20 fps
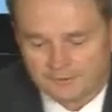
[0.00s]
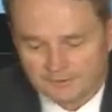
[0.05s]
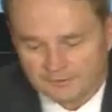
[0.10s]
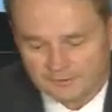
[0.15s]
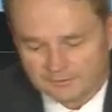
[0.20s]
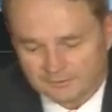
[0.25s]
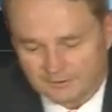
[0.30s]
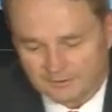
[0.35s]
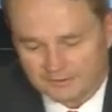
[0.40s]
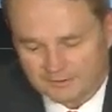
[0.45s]

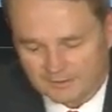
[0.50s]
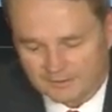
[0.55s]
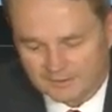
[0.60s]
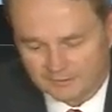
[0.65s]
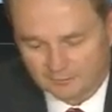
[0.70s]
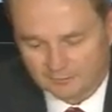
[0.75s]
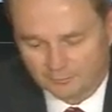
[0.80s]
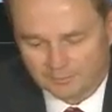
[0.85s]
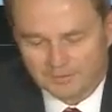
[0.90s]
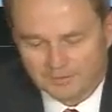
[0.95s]
like to add a
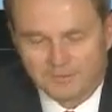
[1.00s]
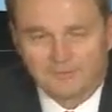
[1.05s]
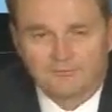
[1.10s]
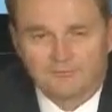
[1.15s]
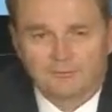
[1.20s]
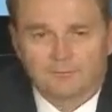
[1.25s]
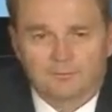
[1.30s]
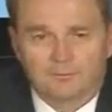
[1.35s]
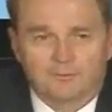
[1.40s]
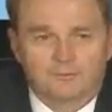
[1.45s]
little bit
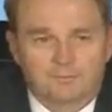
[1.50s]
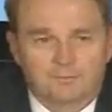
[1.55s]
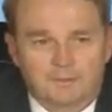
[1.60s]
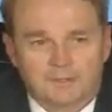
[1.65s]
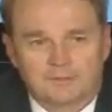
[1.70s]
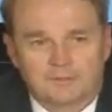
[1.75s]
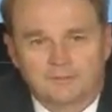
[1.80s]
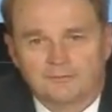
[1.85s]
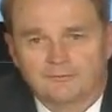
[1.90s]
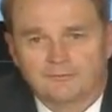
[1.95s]
different
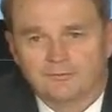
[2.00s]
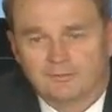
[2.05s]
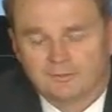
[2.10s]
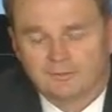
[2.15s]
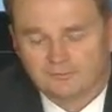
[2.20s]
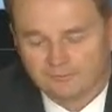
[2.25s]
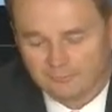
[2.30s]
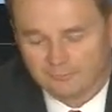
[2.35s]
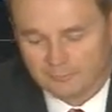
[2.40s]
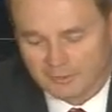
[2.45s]
perspective
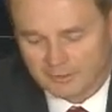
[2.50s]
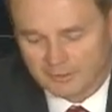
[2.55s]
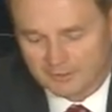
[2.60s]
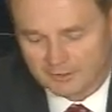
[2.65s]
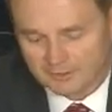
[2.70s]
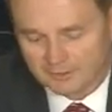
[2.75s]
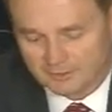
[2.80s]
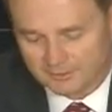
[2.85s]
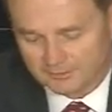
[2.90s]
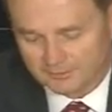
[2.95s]
from my
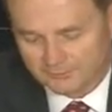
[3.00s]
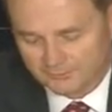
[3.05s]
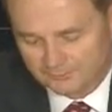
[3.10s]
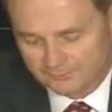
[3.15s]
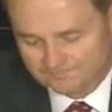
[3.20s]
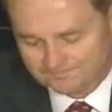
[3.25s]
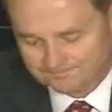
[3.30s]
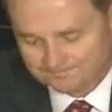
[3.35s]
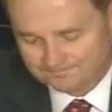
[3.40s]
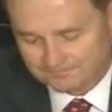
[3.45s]
colleagues.
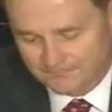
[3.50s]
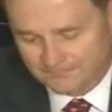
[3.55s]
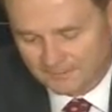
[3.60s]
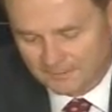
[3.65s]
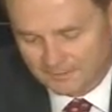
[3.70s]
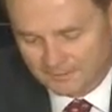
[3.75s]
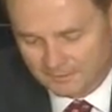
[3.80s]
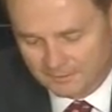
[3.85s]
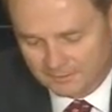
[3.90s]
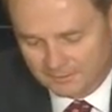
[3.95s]

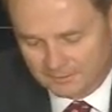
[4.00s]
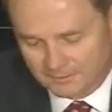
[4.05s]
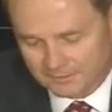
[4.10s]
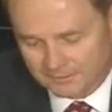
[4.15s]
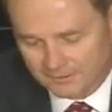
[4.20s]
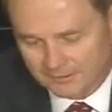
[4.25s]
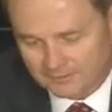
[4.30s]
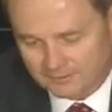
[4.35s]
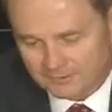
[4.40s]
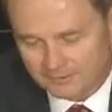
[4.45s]
I'd
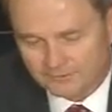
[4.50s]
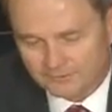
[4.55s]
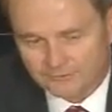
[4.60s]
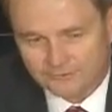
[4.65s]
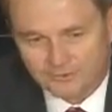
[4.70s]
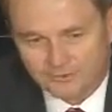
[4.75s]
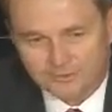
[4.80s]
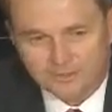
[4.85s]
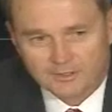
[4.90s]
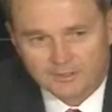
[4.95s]
like to
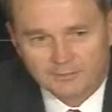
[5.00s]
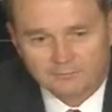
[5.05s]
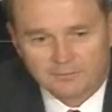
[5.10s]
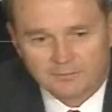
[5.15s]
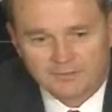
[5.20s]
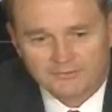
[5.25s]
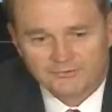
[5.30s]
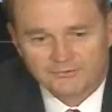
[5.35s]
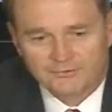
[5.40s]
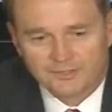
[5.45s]
start out by
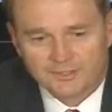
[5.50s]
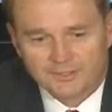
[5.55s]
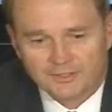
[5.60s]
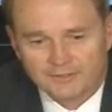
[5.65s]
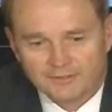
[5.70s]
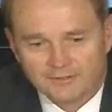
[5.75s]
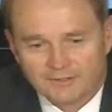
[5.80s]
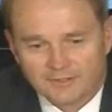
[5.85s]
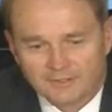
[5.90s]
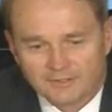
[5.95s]
saying
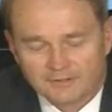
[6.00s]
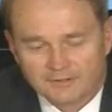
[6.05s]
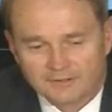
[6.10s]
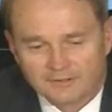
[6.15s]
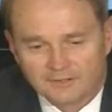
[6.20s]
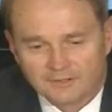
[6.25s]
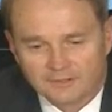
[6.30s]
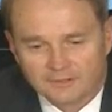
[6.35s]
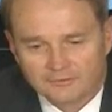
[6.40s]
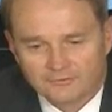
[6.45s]

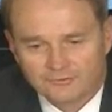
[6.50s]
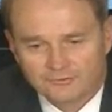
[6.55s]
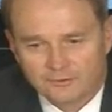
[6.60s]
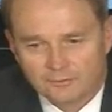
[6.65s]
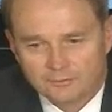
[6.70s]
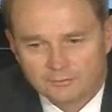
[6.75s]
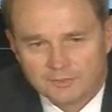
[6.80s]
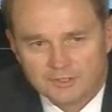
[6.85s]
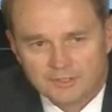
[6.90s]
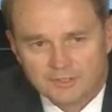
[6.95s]
that so
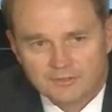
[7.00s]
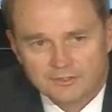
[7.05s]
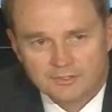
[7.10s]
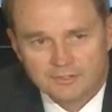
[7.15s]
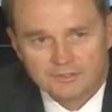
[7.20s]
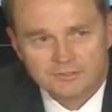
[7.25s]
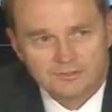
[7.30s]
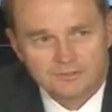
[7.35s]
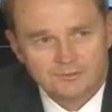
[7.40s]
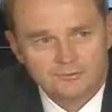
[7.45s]
many of the
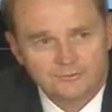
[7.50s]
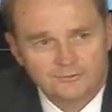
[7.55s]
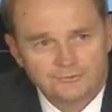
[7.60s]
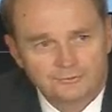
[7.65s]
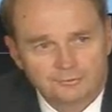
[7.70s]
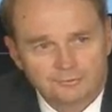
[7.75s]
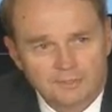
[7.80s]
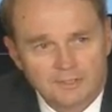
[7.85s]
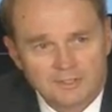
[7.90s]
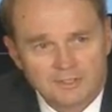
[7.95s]
issues
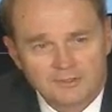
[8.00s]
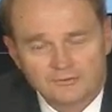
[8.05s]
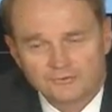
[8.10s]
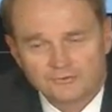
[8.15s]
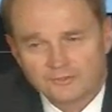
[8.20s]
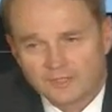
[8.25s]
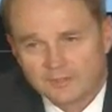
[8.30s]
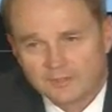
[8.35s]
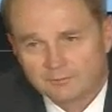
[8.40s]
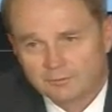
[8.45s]
surrounding
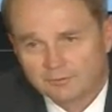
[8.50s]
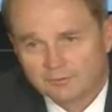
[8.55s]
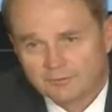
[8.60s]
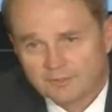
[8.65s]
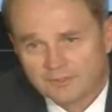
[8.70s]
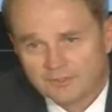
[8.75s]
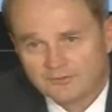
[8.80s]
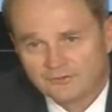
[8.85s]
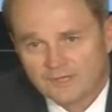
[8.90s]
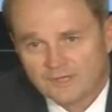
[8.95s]
cyber are the
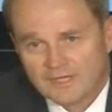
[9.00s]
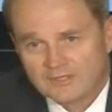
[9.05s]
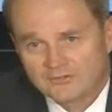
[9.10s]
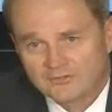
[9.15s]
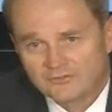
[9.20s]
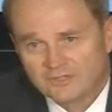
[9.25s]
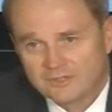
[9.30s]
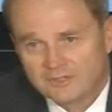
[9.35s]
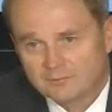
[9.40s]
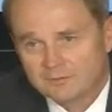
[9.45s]
exact
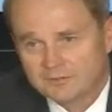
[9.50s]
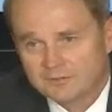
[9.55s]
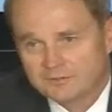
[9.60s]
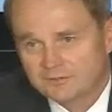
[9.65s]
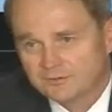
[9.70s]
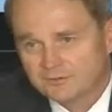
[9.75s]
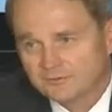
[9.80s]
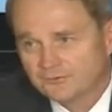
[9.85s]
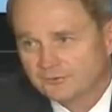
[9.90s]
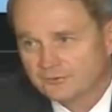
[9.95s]
same
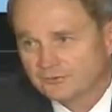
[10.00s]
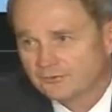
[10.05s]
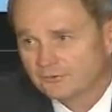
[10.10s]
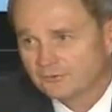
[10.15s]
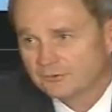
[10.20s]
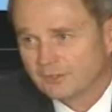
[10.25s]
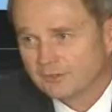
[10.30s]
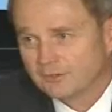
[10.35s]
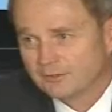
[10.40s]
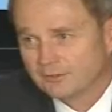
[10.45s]
issues that
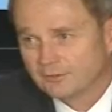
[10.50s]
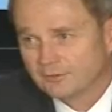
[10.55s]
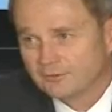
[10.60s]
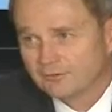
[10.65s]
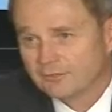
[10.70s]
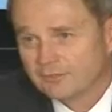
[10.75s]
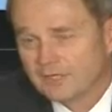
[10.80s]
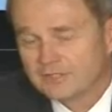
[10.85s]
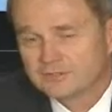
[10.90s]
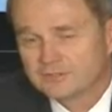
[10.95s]
surround our other
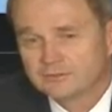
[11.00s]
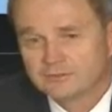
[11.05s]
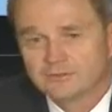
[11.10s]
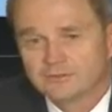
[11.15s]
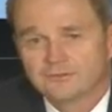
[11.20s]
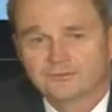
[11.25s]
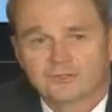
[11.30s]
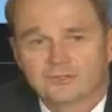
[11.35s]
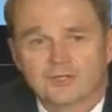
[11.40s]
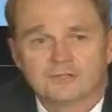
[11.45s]
national
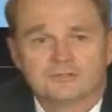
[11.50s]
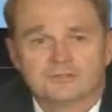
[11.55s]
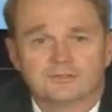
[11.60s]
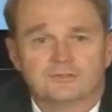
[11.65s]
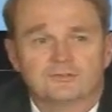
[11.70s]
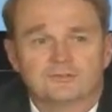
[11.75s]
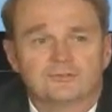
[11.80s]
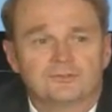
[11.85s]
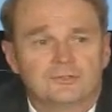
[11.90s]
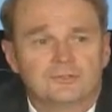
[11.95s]

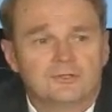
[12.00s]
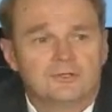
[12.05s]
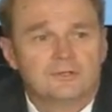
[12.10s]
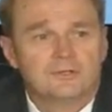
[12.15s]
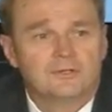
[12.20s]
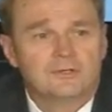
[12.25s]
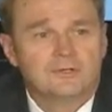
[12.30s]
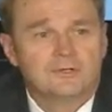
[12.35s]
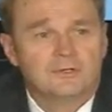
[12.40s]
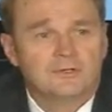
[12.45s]
discussions,
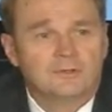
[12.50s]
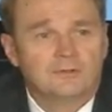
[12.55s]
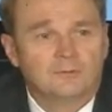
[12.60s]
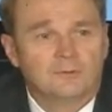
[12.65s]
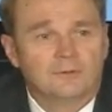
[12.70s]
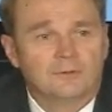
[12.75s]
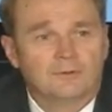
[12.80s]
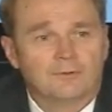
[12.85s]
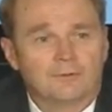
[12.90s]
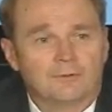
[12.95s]

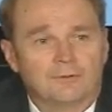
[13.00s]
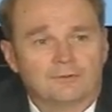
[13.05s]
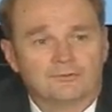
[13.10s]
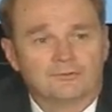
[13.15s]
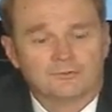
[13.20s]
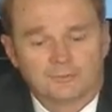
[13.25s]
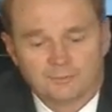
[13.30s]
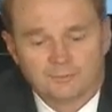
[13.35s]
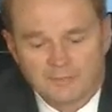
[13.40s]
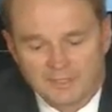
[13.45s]
whether it's
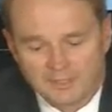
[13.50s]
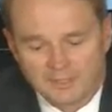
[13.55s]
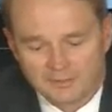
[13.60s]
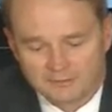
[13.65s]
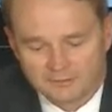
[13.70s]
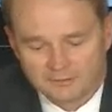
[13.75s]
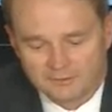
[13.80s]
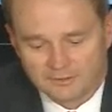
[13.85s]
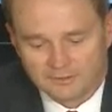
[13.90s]
about